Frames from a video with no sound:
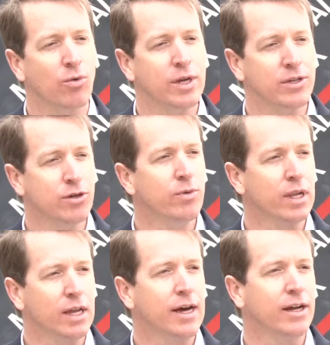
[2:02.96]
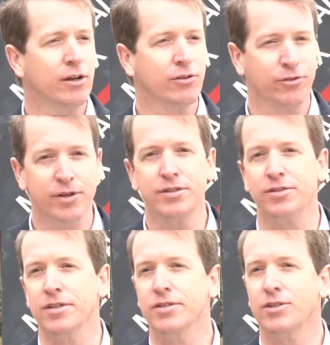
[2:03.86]
we do rely on
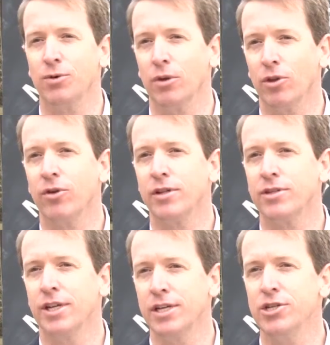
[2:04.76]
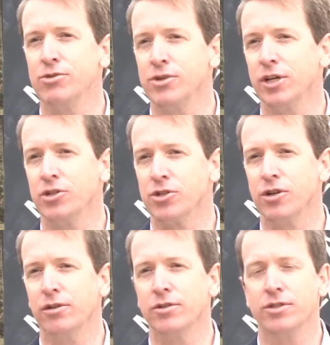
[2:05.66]
citizens to alert us to issues and
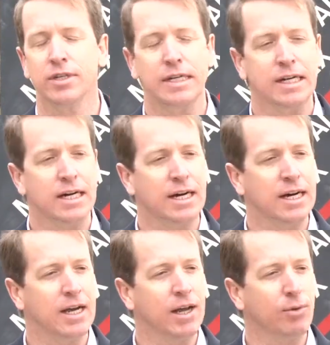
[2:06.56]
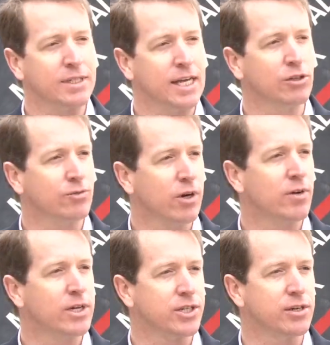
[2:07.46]
concerns. And we take those very,
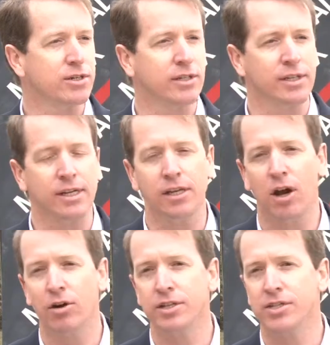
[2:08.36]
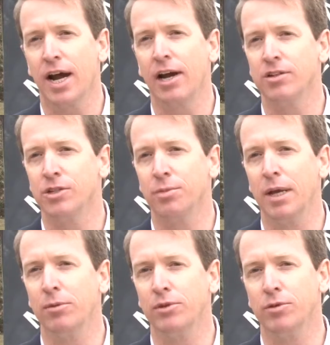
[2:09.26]
very seriously. And our desire is to be
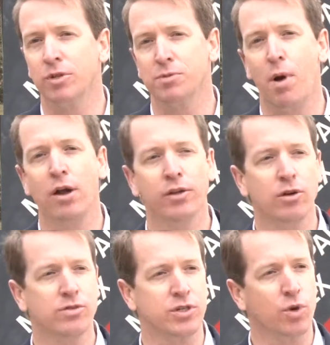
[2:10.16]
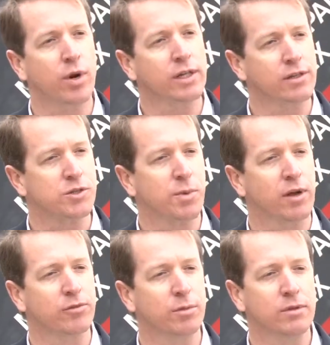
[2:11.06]
able to respond to those as quickly as
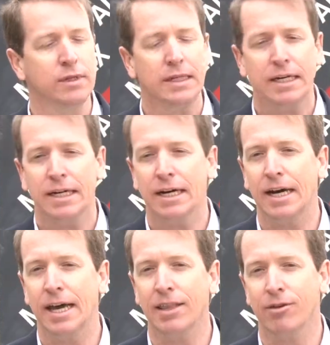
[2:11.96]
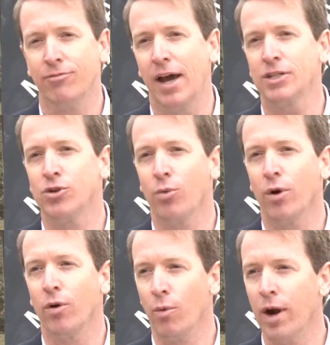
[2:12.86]
possible. And the faster
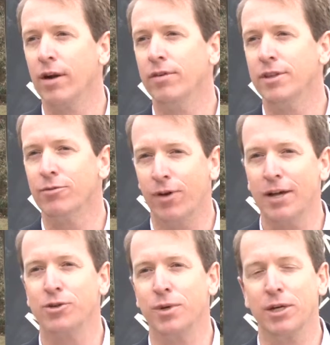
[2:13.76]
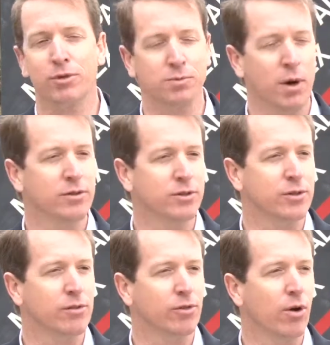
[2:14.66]
we're aware of it, the faster we can respond to
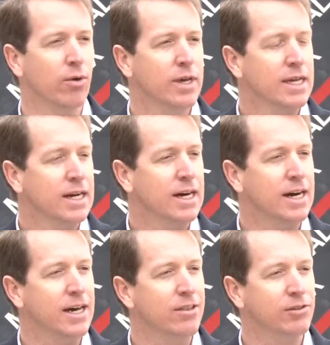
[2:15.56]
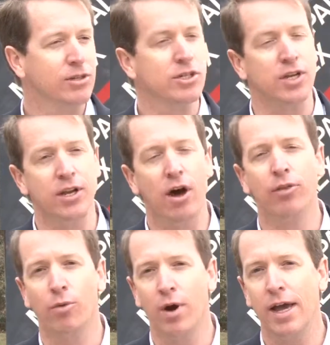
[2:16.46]
it. So this is just
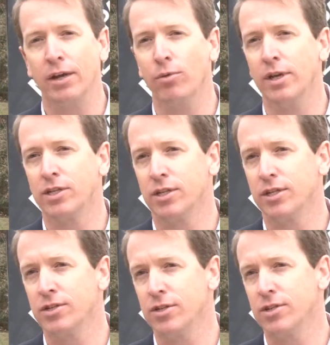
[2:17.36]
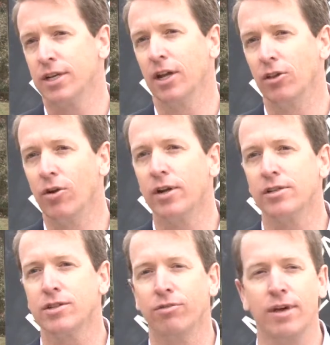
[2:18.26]
another way in which citizens can alert
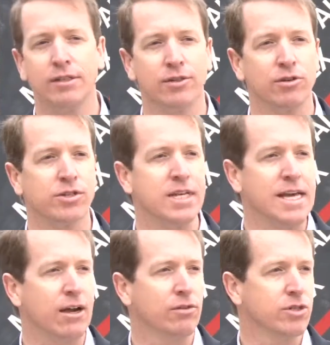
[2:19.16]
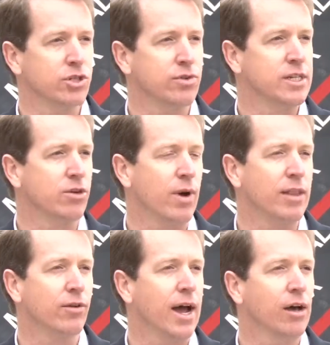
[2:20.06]
us to things that they're seeing out on the streets,
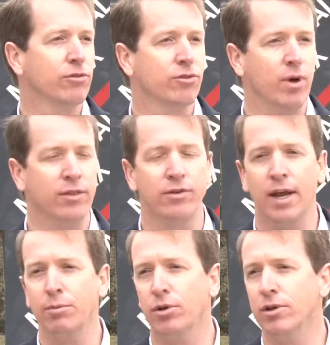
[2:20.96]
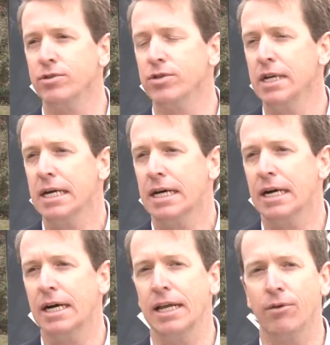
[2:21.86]
around their houses, around their neighborhoods,
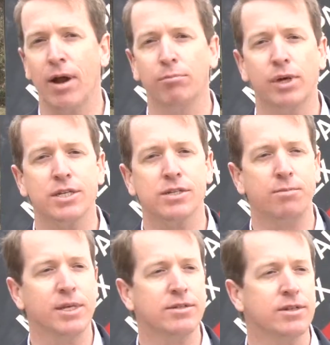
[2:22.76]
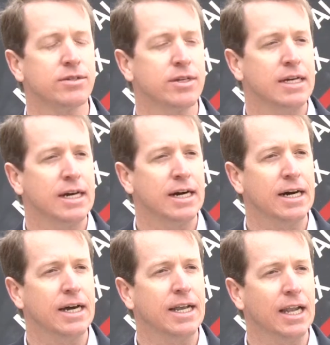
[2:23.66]
and around places of business.
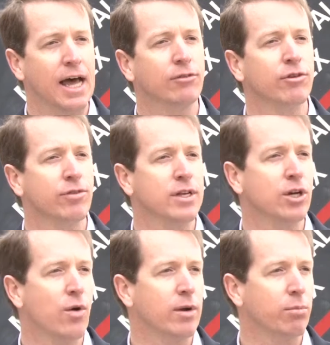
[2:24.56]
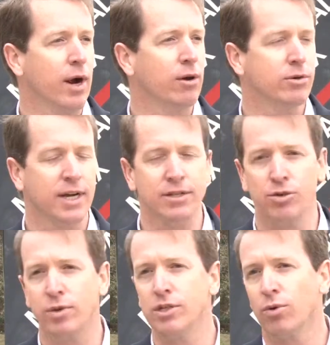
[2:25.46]
And allows us then to go in and prioritize
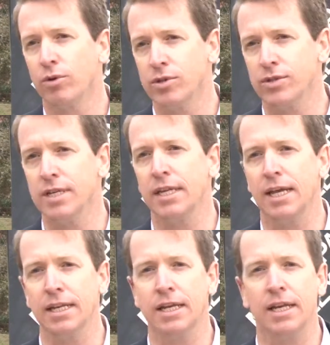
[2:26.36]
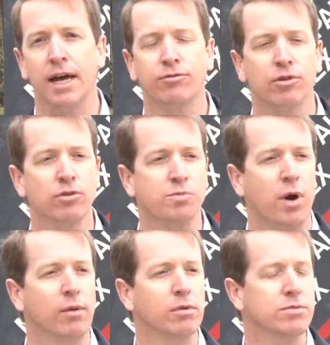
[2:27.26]
the resources and get after those
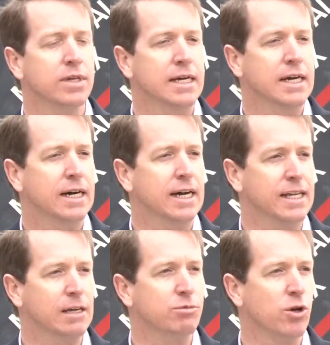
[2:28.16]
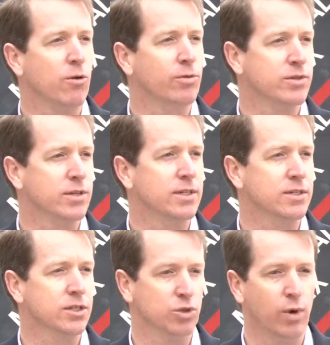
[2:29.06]
problems and get them solved for the
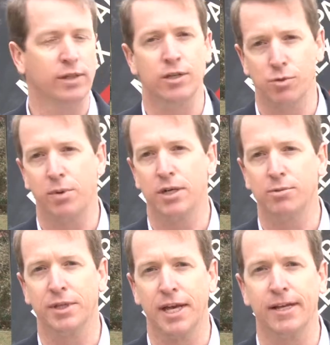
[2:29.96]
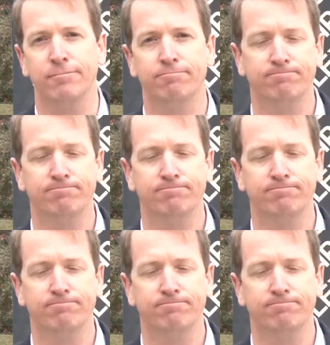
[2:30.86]
citizens as quickly as we possibly can.